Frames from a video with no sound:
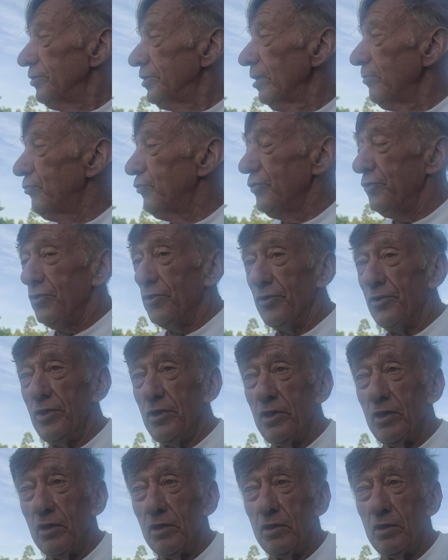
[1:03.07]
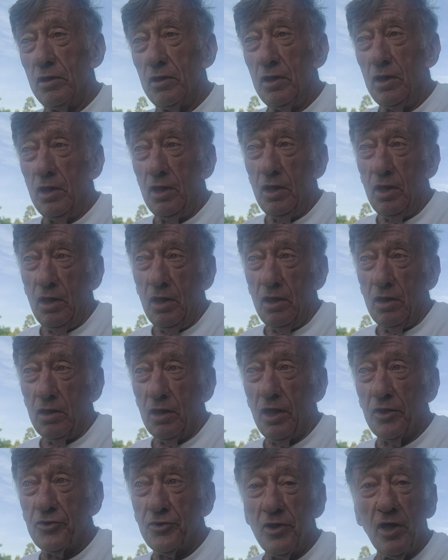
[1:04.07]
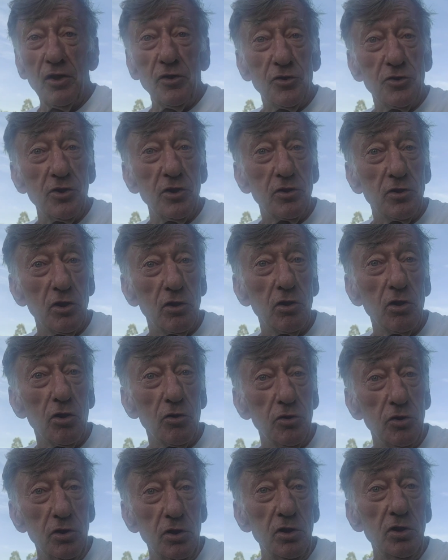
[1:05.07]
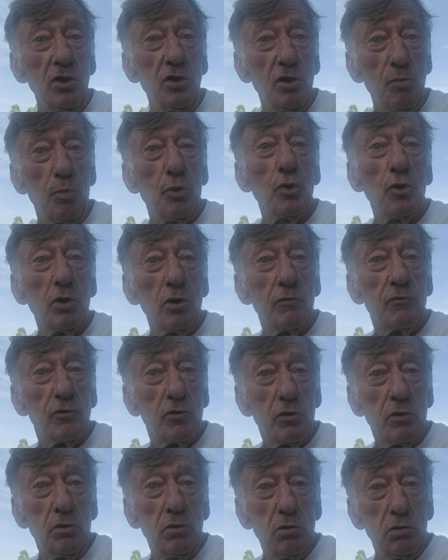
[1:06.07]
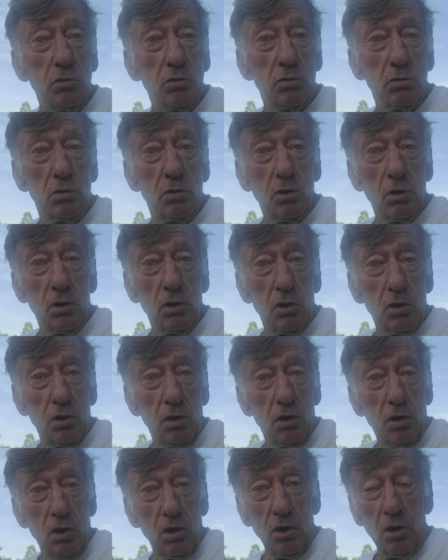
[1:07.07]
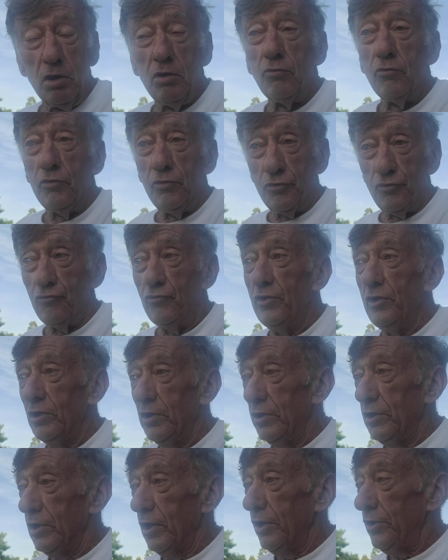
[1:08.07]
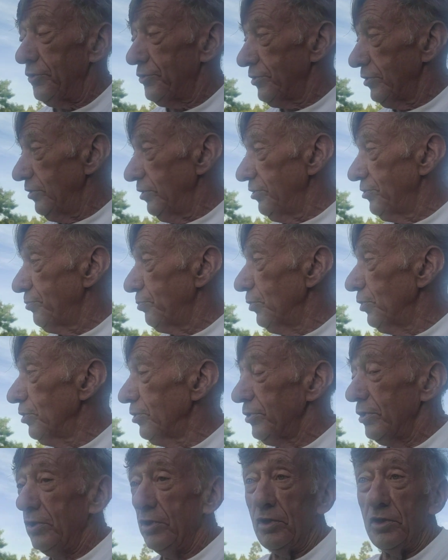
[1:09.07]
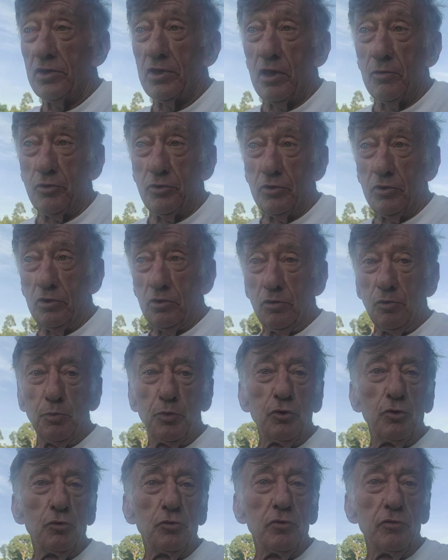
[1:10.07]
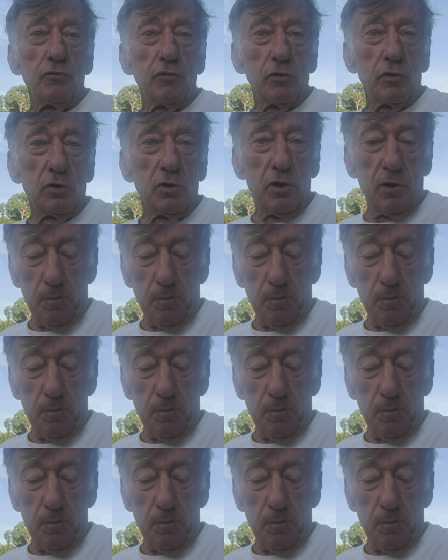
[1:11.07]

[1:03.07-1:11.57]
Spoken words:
Temperatures here, last night 6 o'clock, you needed a pullover on. It was really nice, and this morning it's absolutely beautiful.